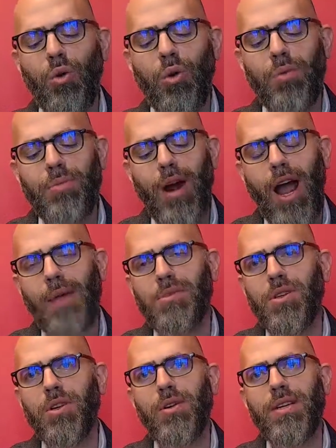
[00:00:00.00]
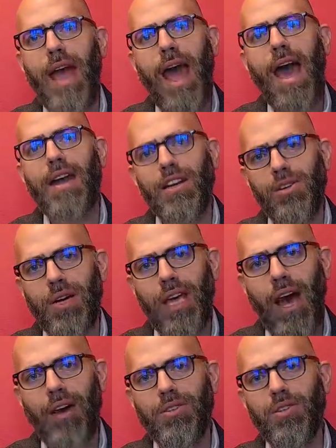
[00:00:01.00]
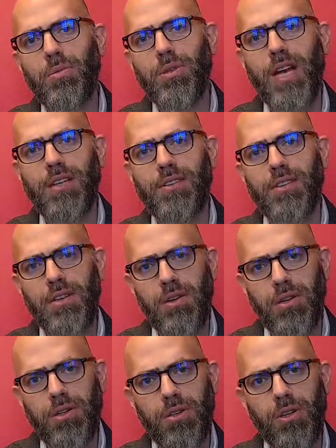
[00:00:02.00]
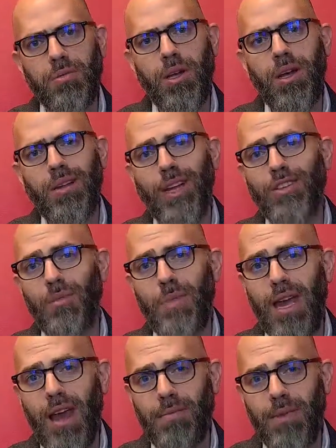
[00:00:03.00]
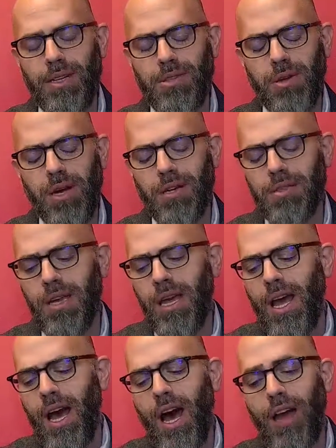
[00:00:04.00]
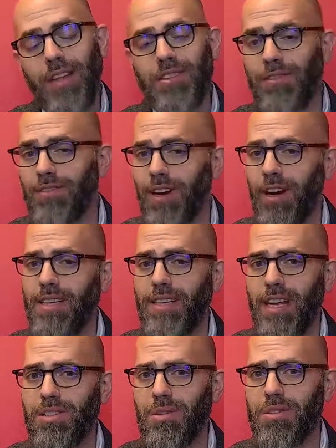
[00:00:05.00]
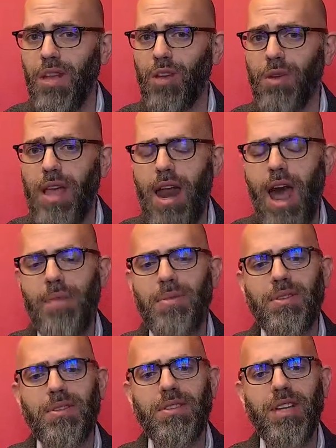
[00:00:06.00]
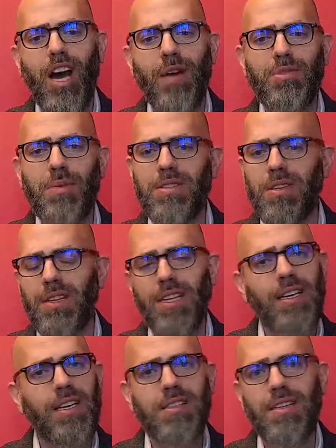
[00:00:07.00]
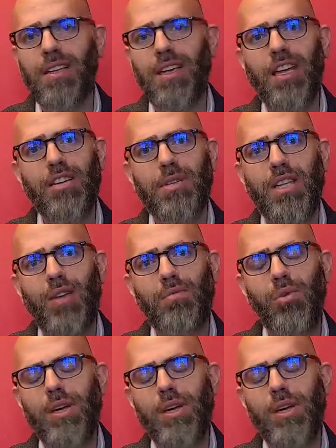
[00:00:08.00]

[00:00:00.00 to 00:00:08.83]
or perhaps they're going to add a new account to a protected security group like domain administrators. That's a very dangerous thing when that happens. It's basically the keys to the kingdom at that